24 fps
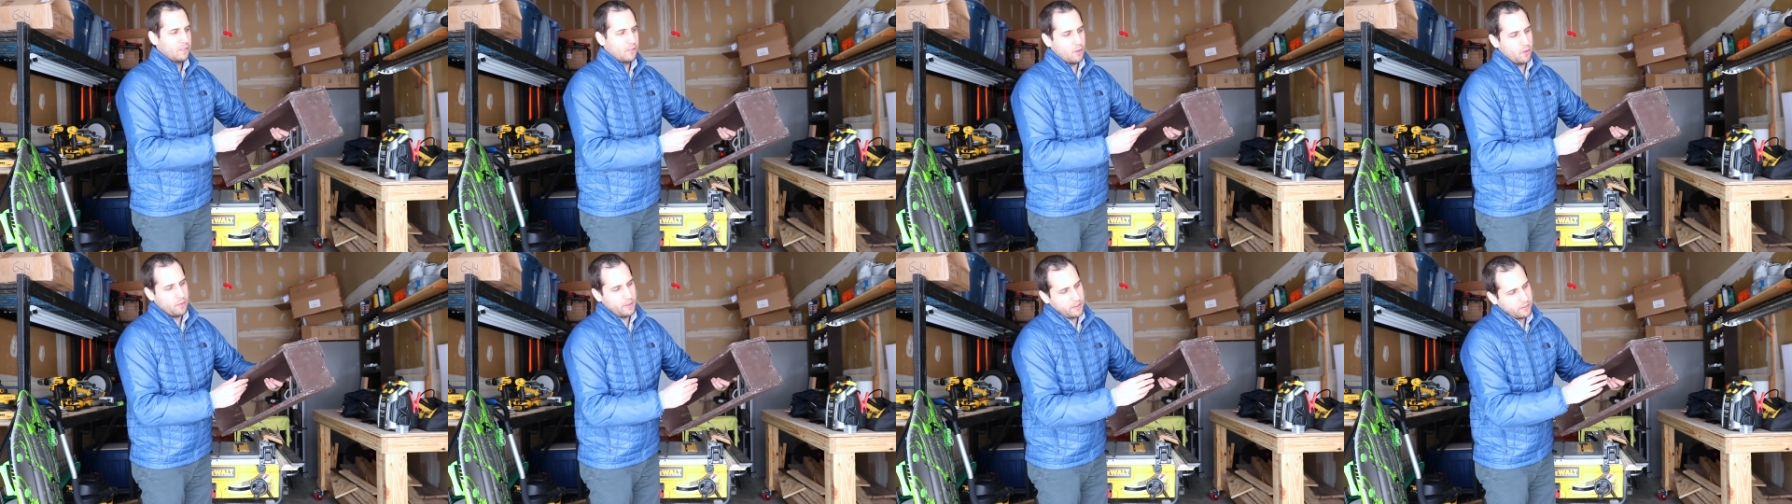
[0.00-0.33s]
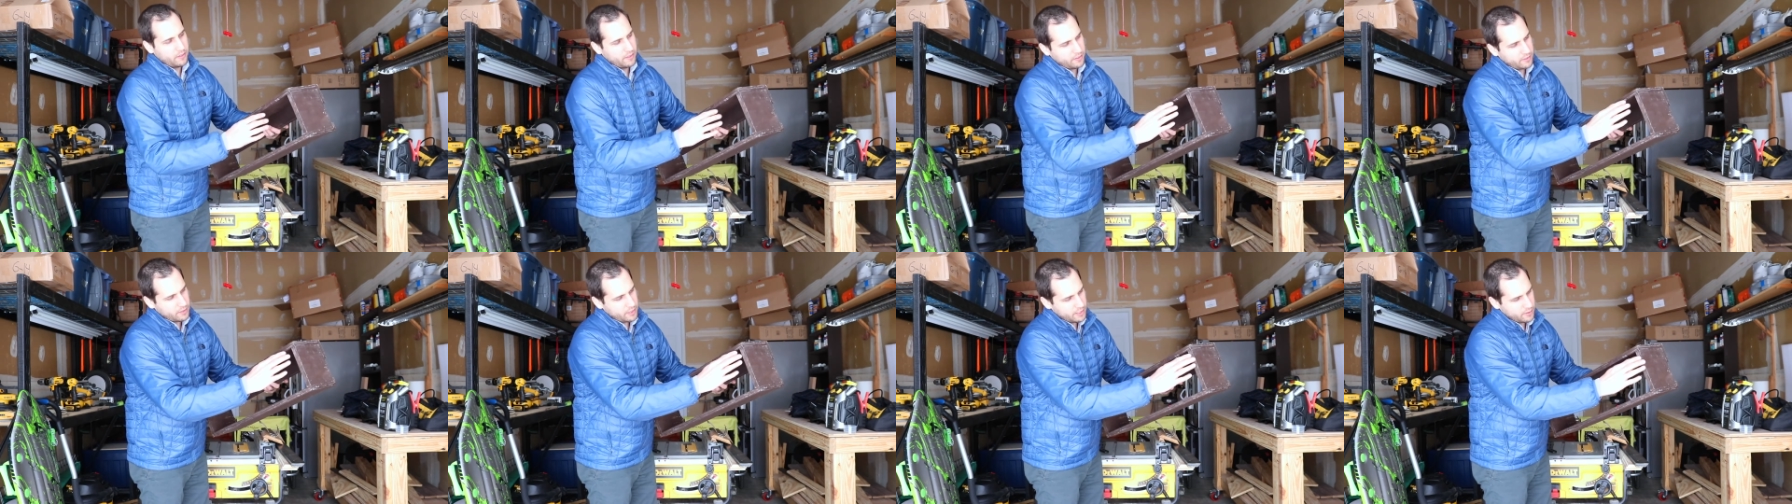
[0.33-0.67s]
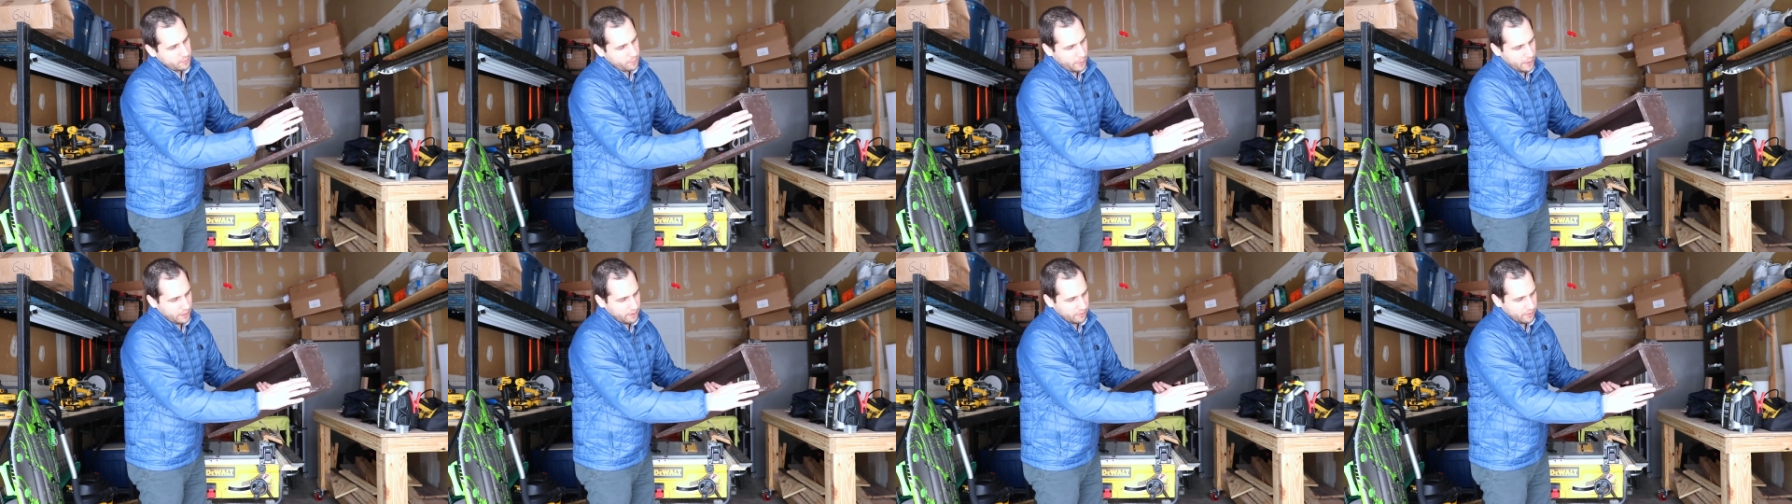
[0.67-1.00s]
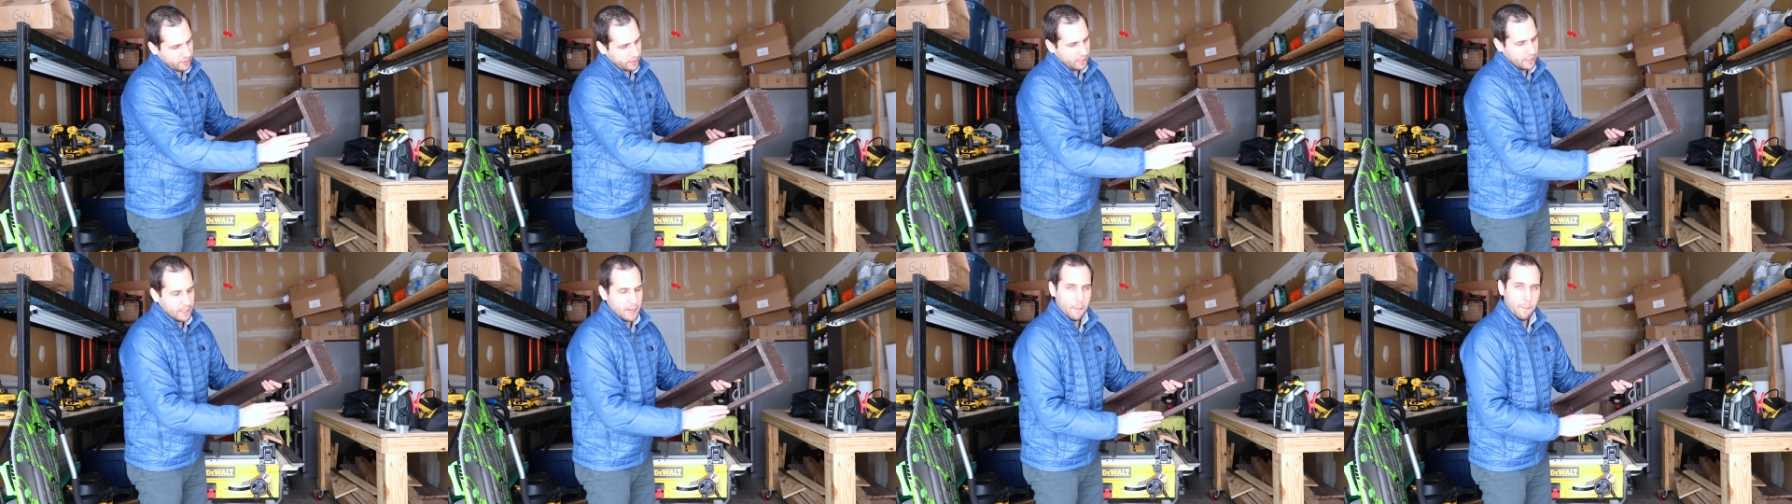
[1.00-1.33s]
And so this is just
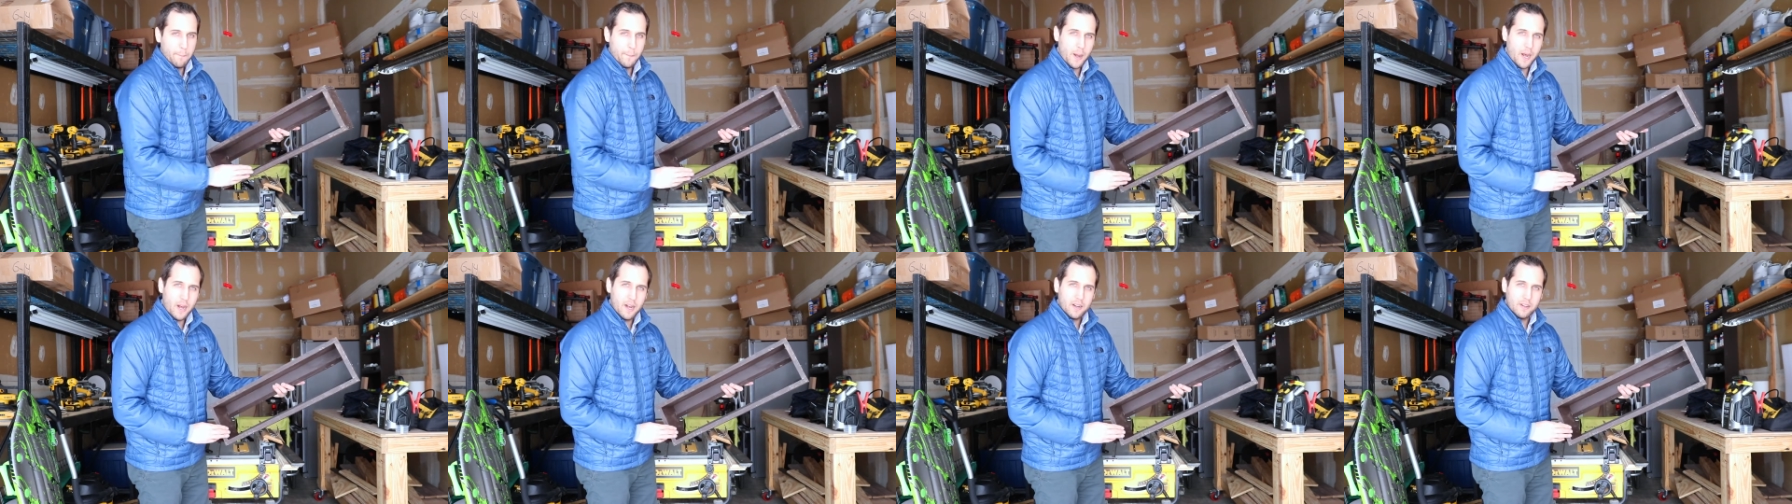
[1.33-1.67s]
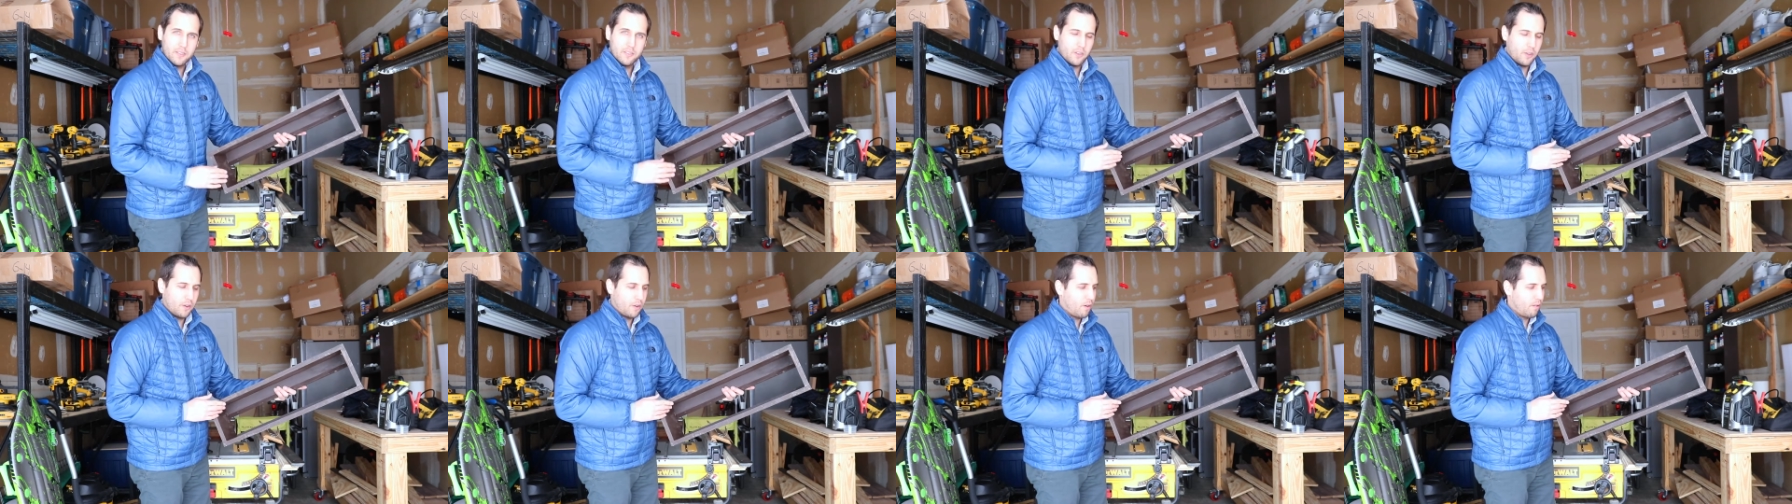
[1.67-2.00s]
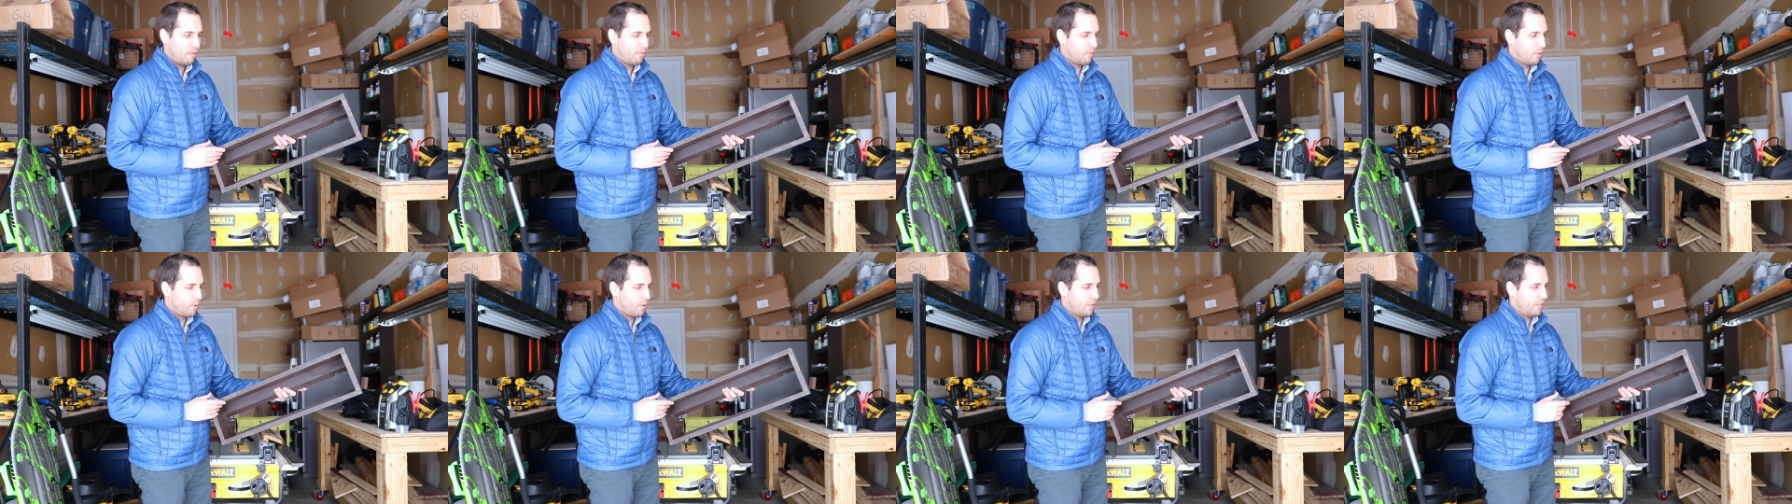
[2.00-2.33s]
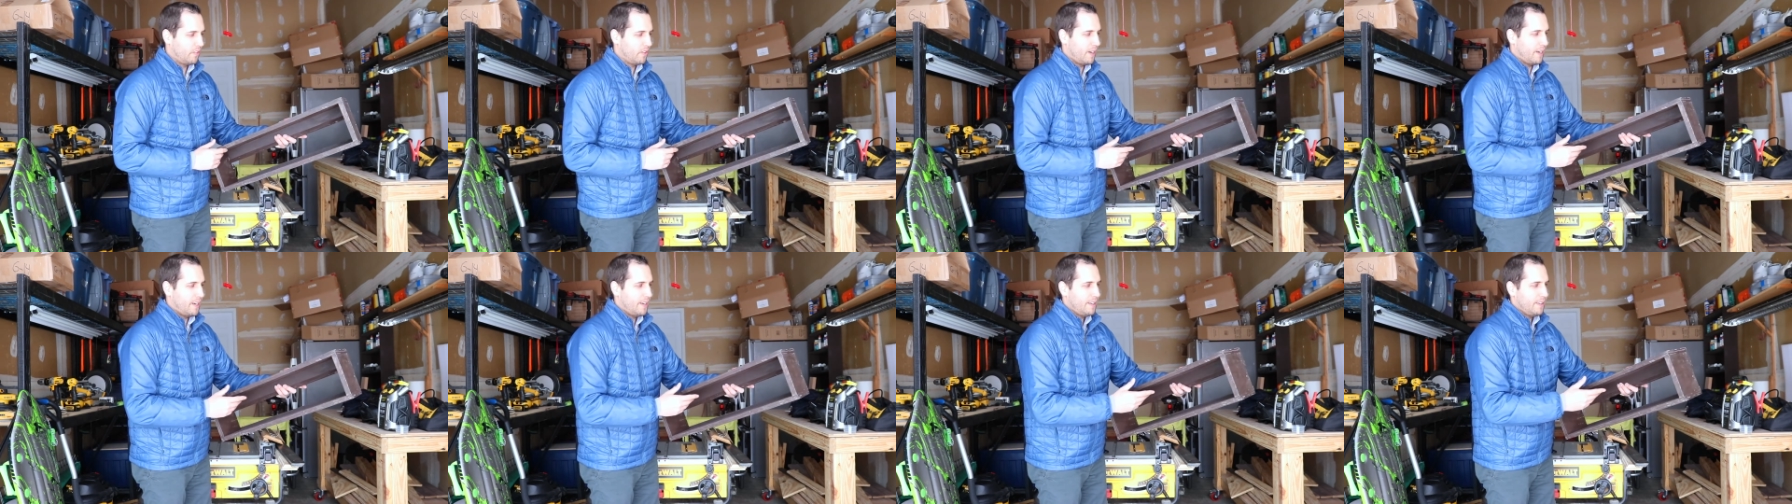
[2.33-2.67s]
basically a box on all
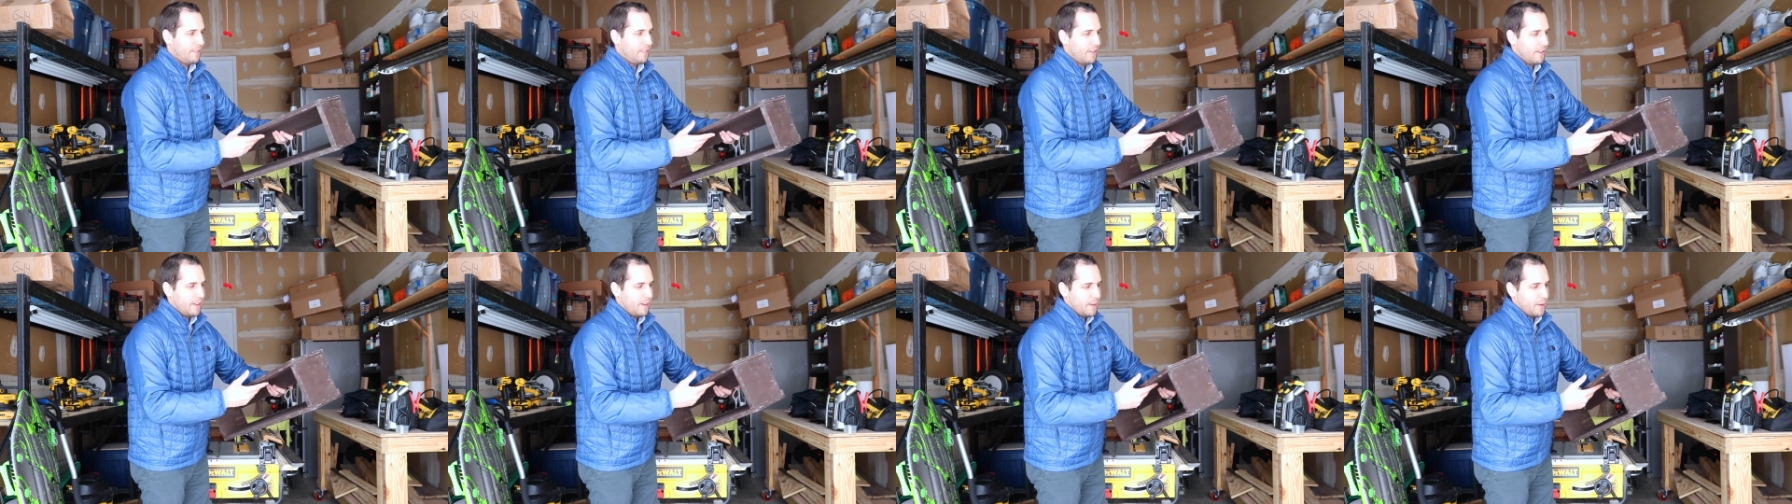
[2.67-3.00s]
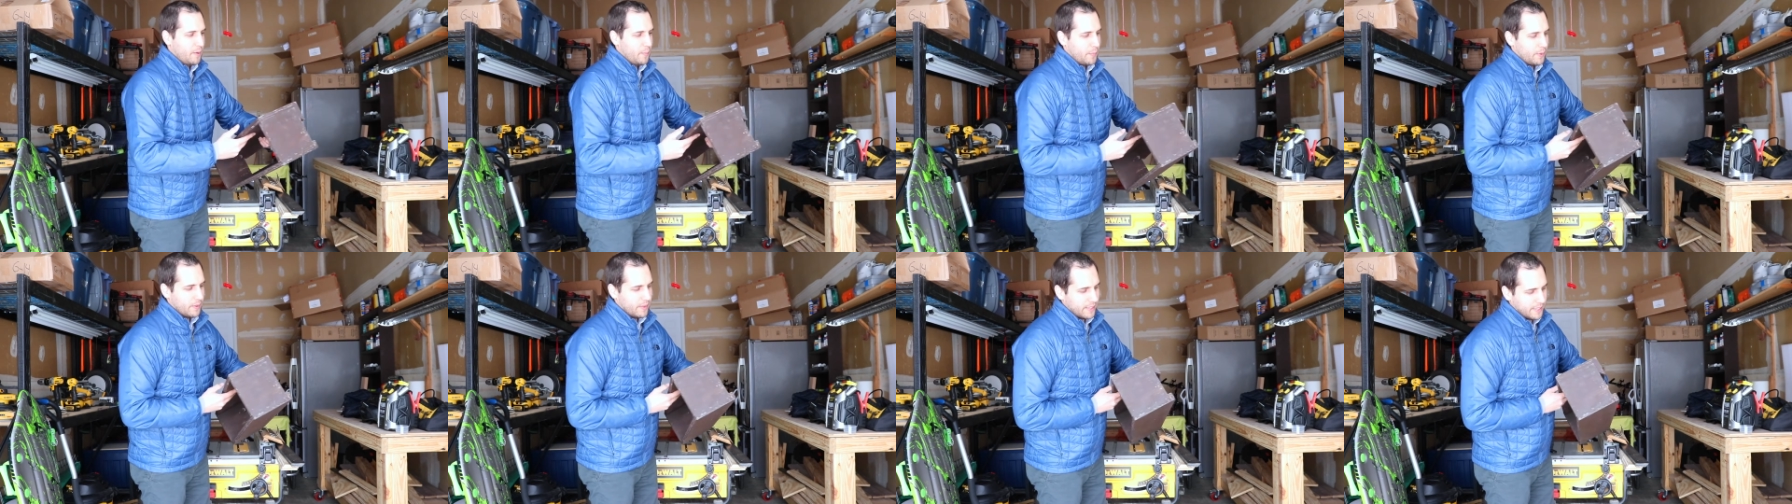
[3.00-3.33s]
four sides,